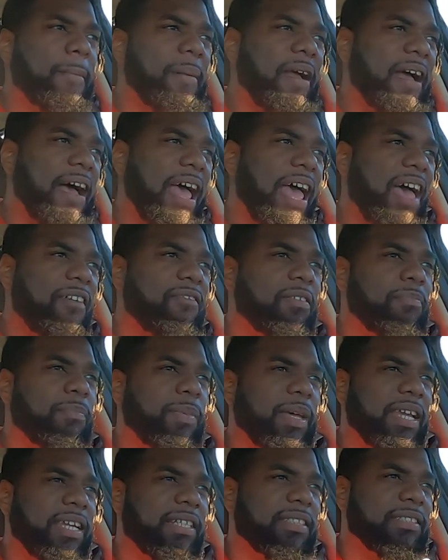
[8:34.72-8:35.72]
I haven't
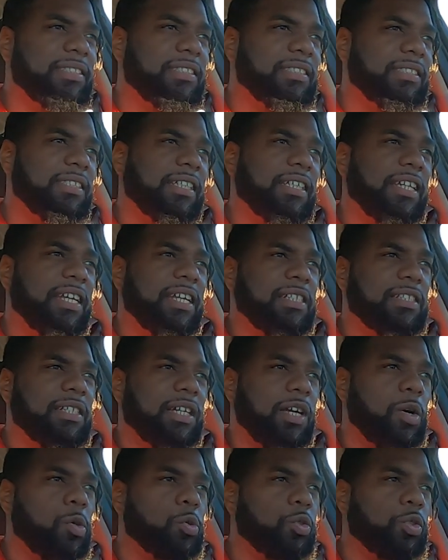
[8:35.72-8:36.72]
been studying the
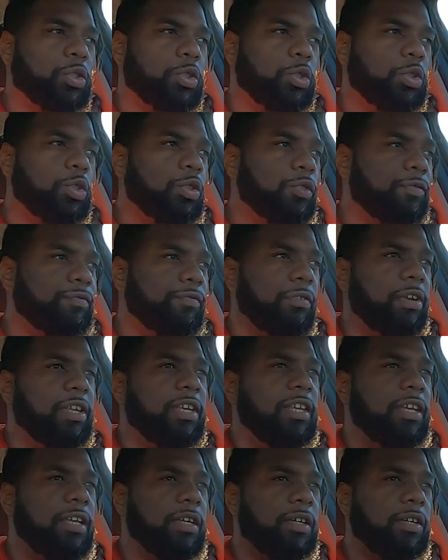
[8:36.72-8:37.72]
culture for
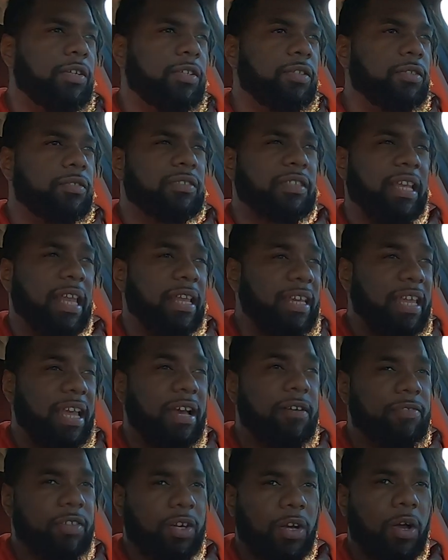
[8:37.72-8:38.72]
years, any
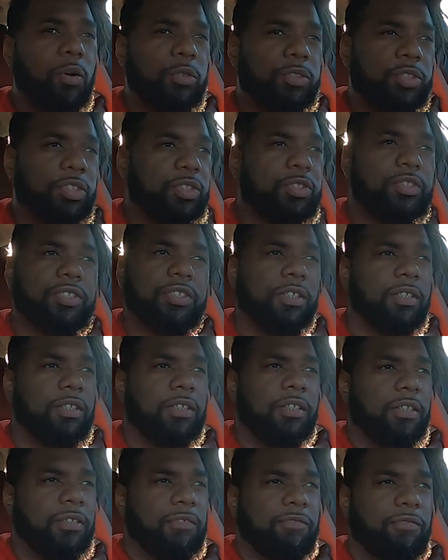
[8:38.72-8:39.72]
of the cultures
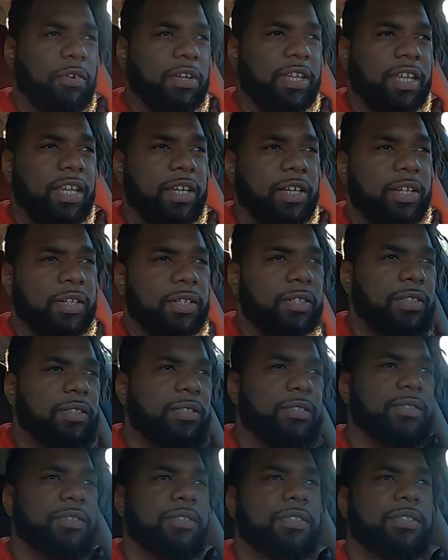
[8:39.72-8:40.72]
for
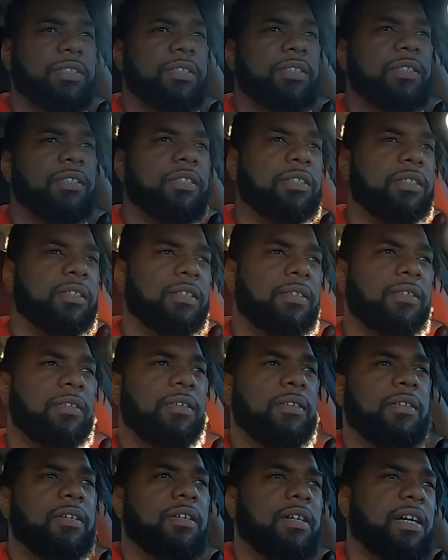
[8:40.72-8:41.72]
years,
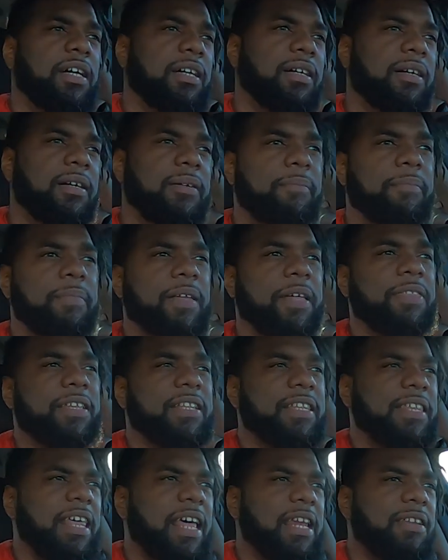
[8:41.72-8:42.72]

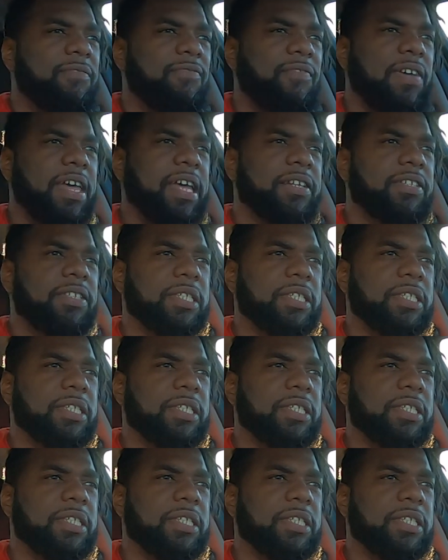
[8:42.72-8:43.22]
nothing to that effect.